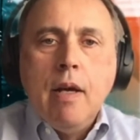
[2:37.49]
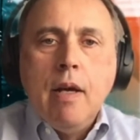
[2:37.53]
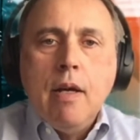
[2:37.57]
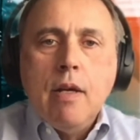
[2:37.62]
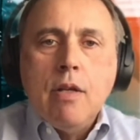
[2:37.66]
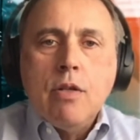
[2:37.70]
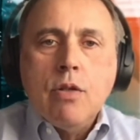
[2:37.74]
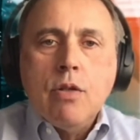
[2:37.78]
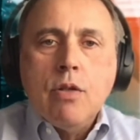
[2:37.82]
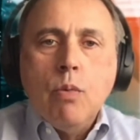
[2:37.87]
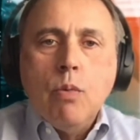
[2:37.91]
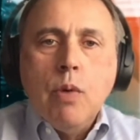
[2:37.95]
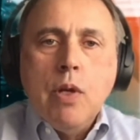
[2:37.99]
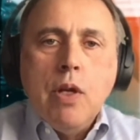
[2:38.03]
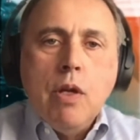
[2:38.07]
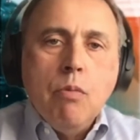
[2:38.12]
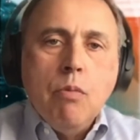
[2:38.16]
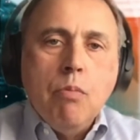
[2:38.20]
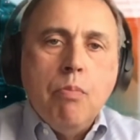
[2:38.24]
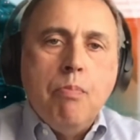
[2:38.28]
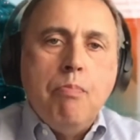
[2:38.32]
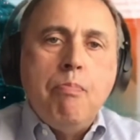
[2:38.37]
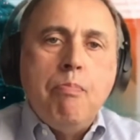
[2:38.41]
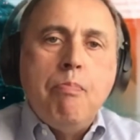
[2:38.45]
So when
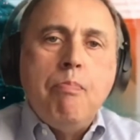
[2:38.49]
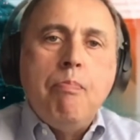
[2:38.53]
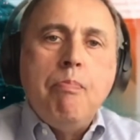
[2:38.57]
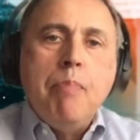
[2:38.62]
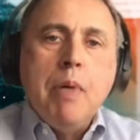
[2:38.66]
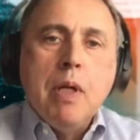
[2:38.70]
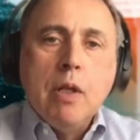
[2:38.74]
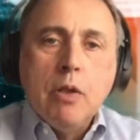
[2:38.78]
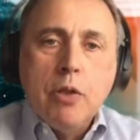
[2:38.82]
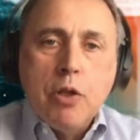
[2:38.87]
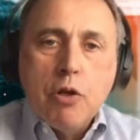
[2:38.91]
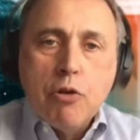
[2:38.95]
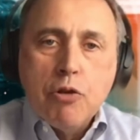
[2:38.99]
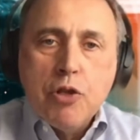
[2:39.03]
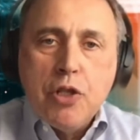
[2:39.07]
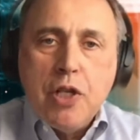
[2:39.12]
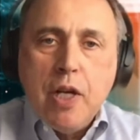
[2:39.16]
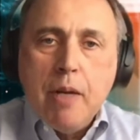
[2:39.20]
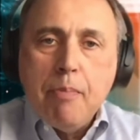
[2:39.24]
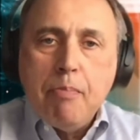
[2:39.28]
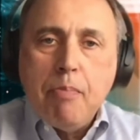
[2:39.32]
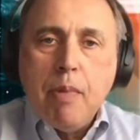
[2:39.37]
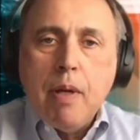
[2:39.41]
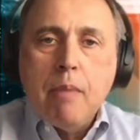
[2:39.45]
you build your
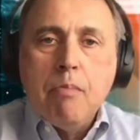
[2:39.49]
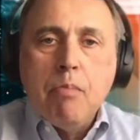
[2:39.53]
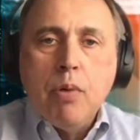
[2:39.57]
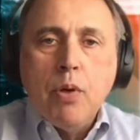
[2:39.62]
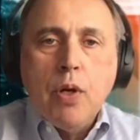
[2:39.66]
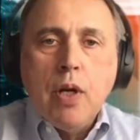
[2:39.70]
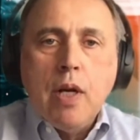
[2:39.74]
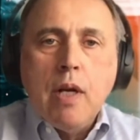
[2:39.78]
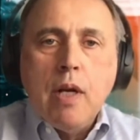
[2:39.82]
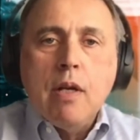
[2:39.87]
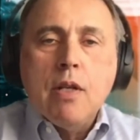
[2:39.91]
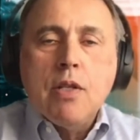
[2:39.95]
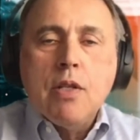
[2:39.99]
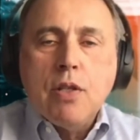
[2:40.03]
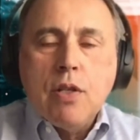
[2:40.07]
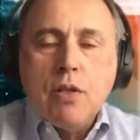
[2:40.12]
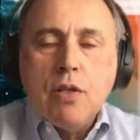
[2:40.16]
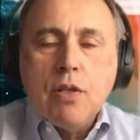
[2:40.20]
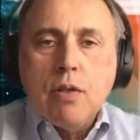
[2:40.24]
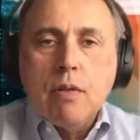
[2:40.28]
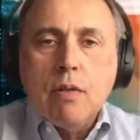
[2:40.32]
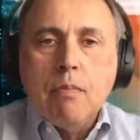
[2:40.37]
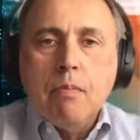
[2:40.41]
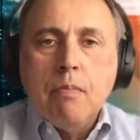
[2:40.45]
chip and put it in a
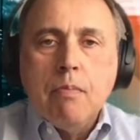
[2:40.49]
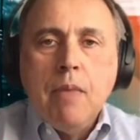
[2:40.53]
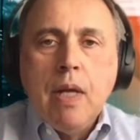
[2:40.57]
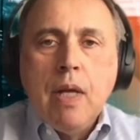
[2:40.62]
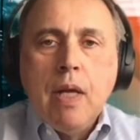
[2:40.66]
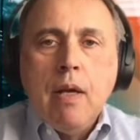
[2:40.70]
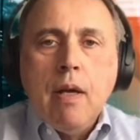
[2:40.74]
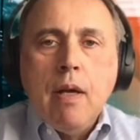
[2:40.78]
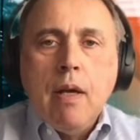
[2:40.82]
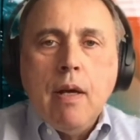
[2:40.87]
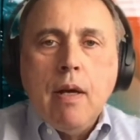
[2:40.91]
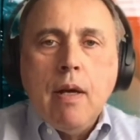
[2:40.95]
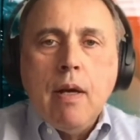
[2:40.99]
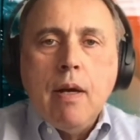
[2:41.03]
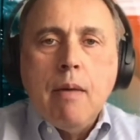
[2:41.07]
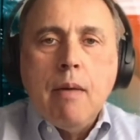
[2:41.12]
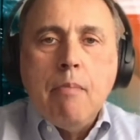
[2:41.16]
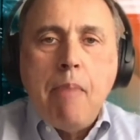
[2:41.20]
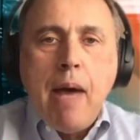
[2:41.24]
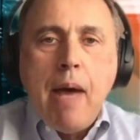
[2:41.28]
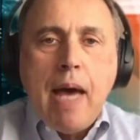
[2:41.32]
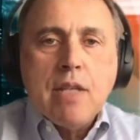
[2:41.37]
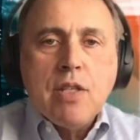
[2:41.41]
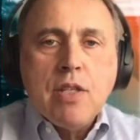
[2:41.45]
system,
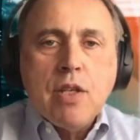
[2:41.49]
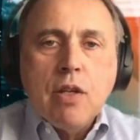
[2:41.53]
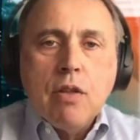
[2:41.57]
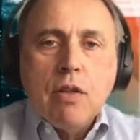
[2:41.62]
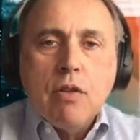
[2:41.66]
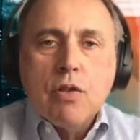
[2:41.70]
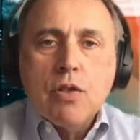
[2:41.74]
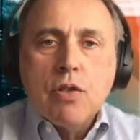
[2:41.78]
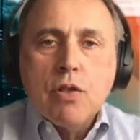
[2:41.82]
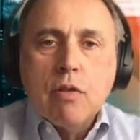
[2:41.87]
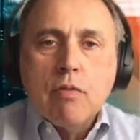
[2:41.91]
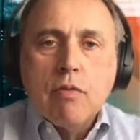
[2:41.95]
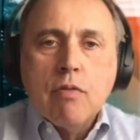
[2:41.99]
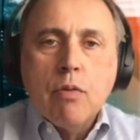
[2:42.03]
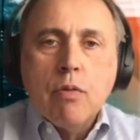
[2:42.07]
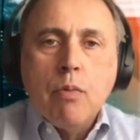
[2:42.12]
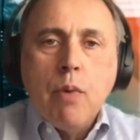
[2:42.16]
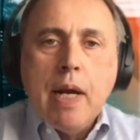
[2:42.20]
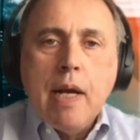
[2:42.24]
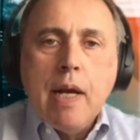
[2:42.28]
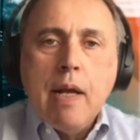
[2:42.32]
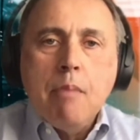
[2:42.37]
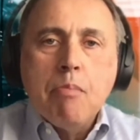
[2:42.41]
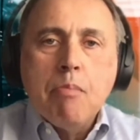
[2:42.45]
passing the server
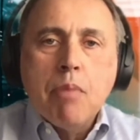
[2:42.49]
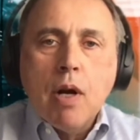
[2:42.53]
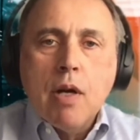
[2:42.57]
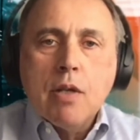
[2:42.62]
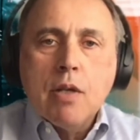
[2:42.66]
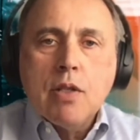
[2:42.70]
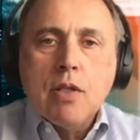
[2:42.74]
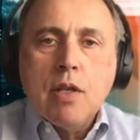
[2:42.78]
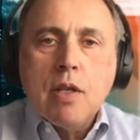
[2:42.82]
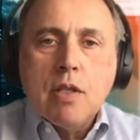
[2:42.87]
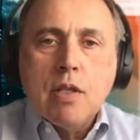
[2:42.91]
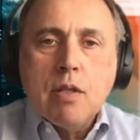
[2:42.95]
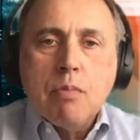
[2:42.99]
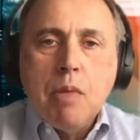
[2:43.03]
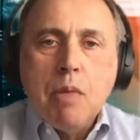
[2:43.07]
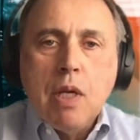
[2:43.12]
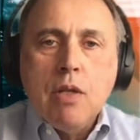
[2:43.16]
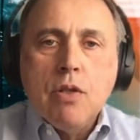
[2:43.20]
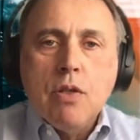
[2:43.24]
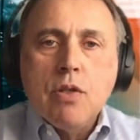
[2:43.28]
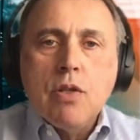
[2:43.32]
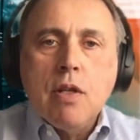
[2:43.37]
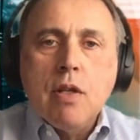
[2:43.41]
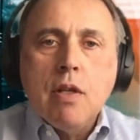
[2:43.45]
ready process
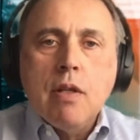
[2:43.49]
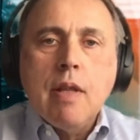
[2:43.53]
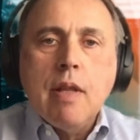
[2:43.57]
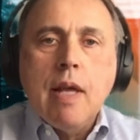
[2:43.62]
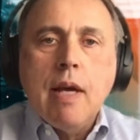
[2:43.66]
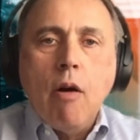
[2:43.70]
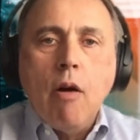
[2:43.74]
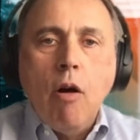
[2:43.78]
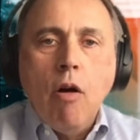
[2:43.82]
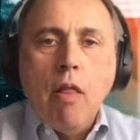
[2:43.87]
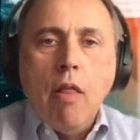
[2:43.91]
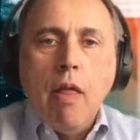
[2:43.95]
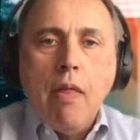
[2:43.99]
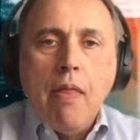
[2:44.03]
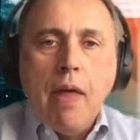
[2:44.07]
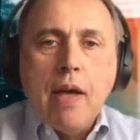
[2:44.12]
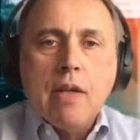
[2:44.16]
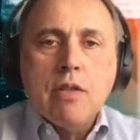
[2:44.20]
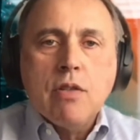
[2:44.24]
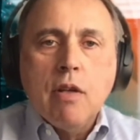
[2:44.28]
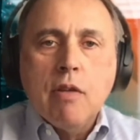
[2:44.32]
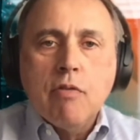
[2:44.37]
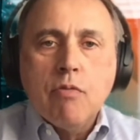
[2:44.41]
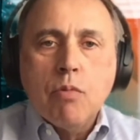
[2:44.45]
means that all of that
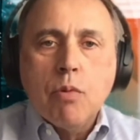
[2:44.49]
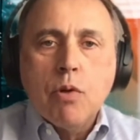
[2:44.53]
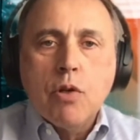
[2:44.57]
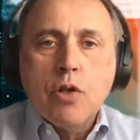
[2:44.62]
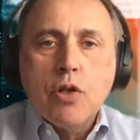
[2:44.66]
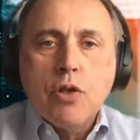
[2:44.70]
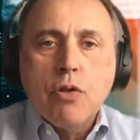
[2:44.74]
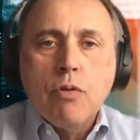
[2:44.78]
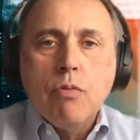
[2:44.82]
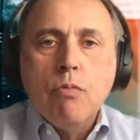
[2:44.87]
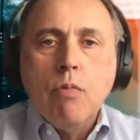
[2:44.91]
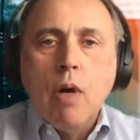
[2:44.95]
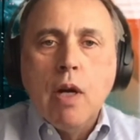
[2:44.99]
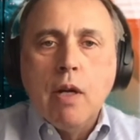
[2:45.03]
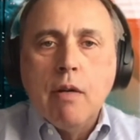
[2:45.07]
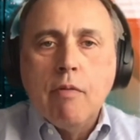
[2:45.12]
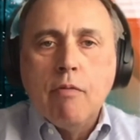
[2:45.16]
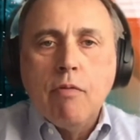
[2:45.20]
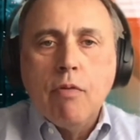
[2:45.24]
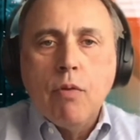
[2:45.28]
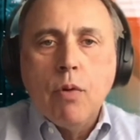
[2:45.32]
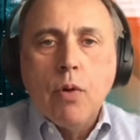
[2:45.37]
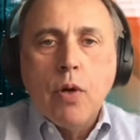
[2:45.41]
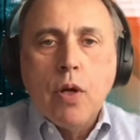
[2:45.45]
software should
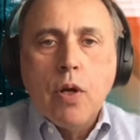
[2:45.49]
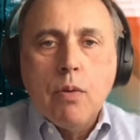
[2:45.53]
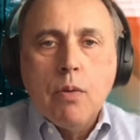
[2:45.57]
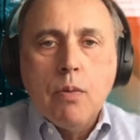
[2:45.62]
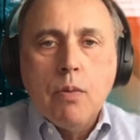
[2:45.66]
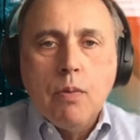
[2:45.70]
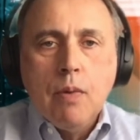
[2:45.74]
run for you.